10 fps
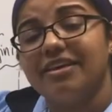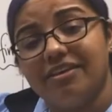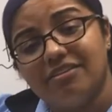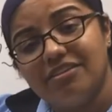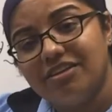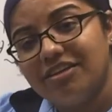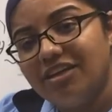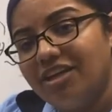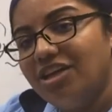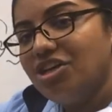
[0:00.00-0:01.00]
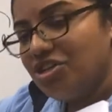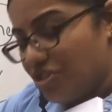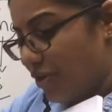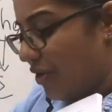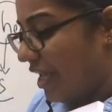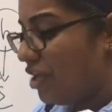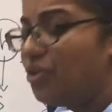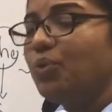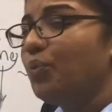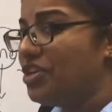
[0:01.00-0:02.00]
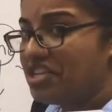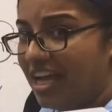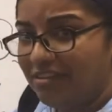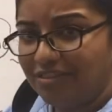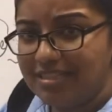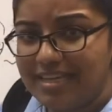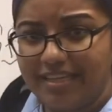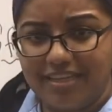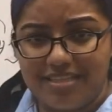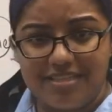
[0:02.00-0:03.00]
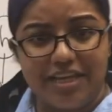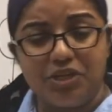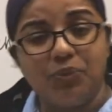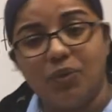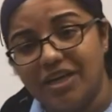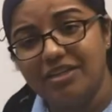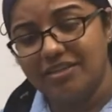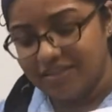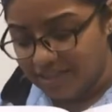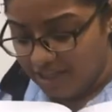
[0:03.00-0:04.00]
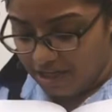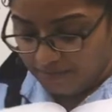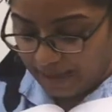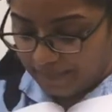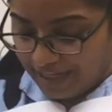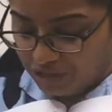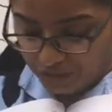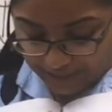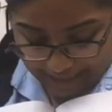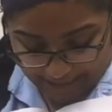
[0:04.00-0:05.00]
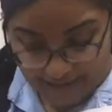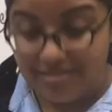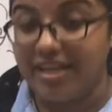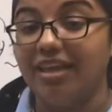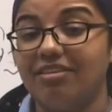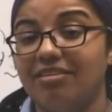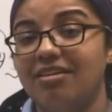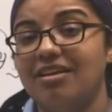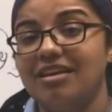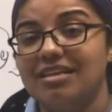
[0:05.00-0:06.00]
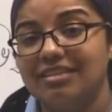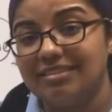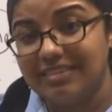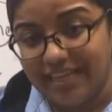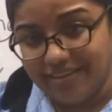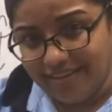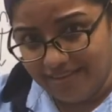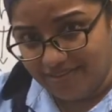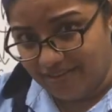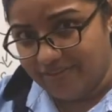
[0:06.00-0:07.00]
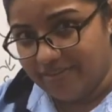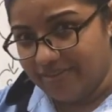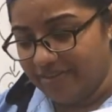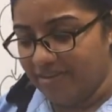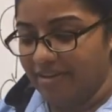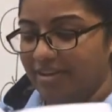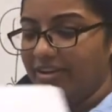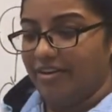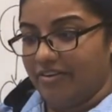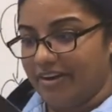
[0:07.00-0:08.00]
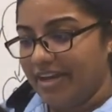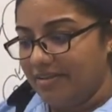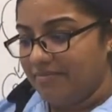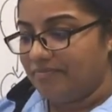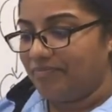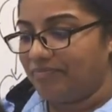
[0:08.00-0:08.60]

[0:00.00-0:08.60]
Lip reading: here. So you can do whichever sentences that you want, but make sure there are 6 sentences. Alright?